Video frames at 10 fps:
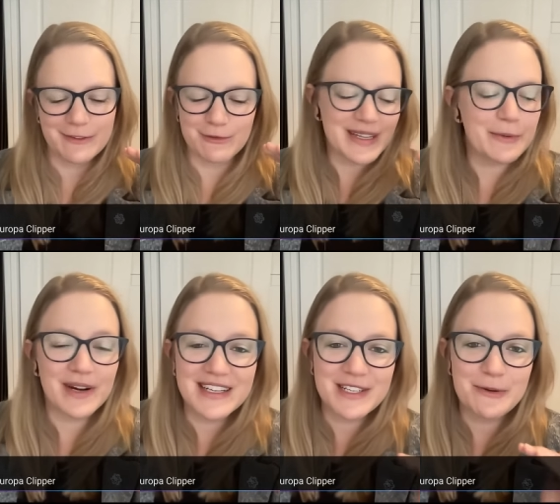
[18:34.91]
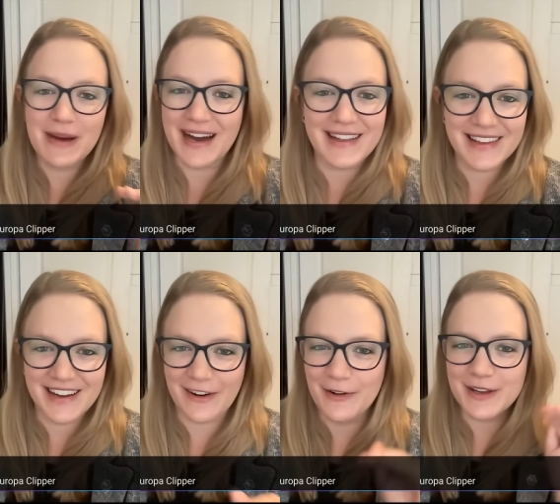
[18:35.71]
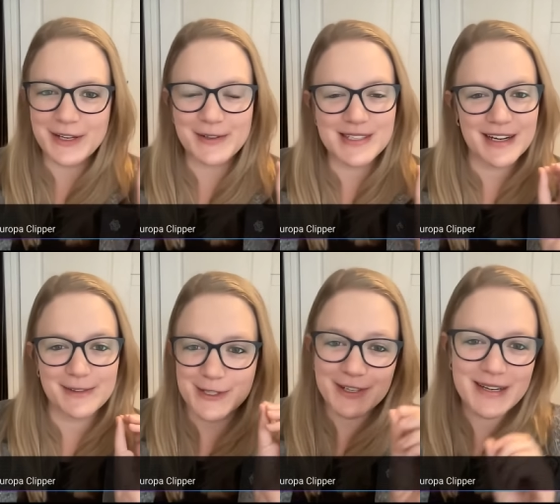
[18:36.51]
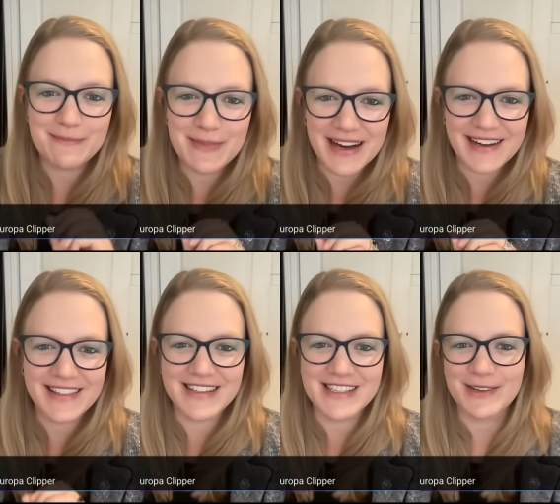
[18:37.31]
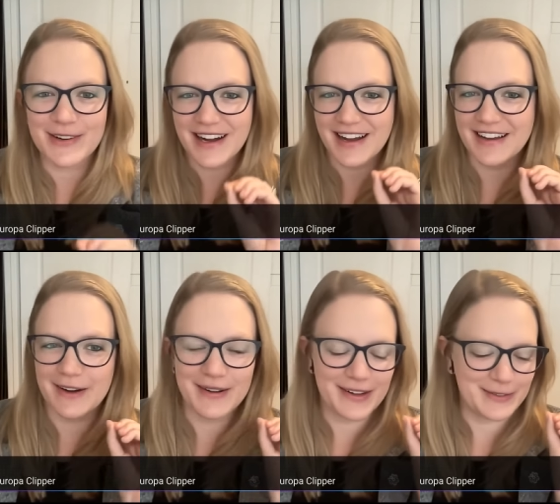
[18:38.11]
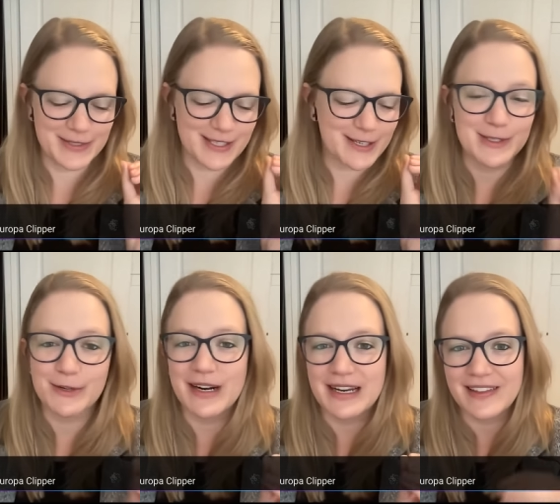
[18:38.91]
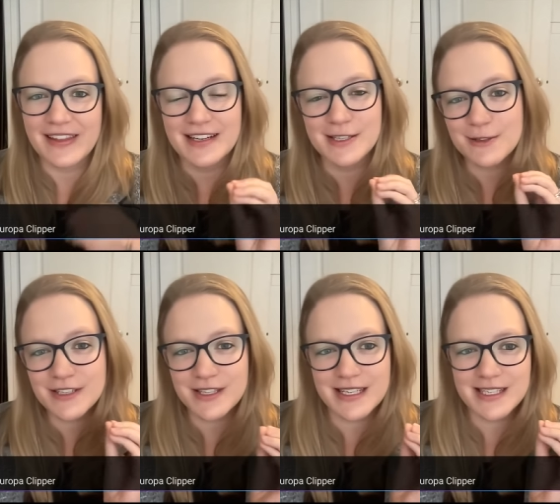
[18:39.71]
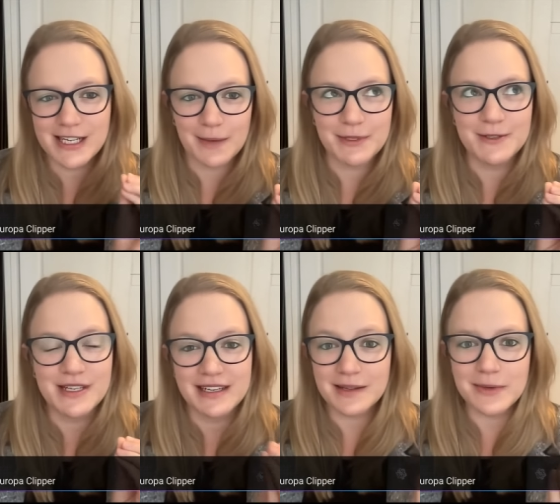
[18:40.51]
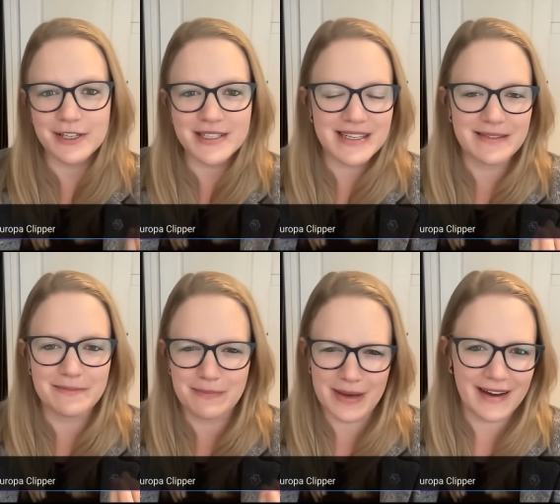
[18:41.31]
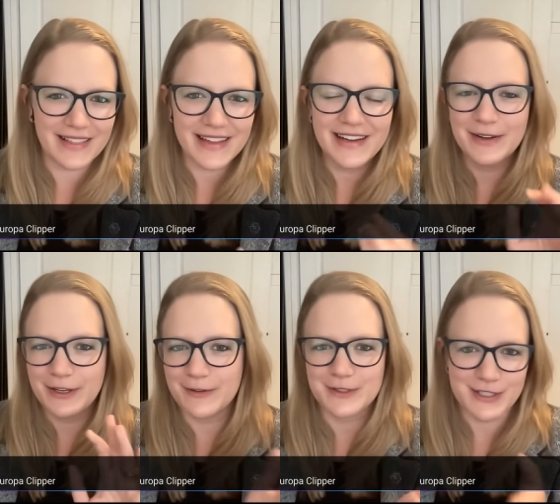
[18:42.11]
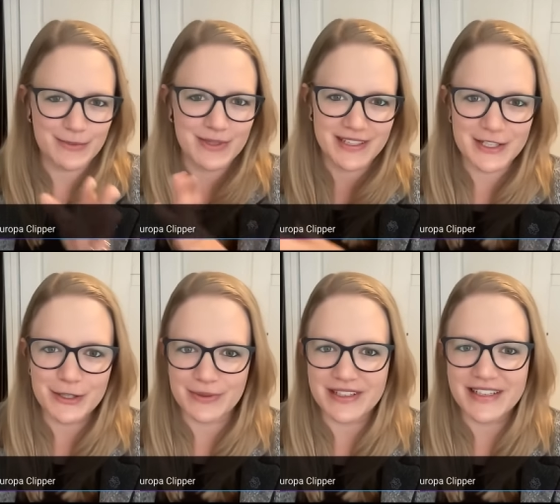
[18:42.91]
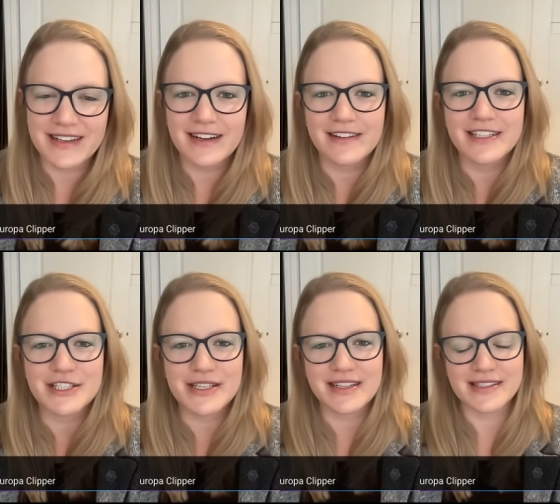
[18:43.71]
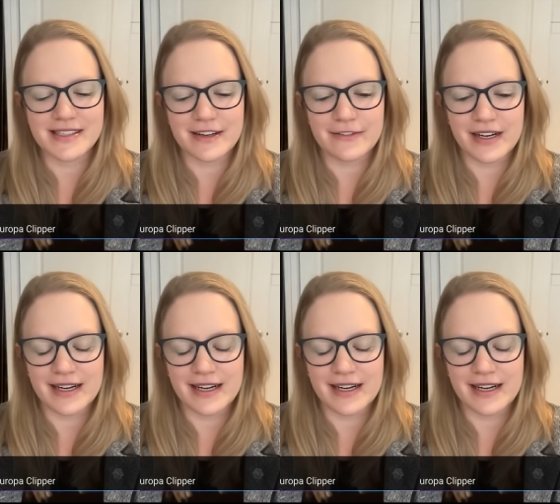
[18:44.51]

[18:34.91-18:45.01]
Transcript: really wanted to do math. All I knew is that I was good at math, and so it was great. And then as soon as they stopped using numbers in math, which is what they do really in college and stuff,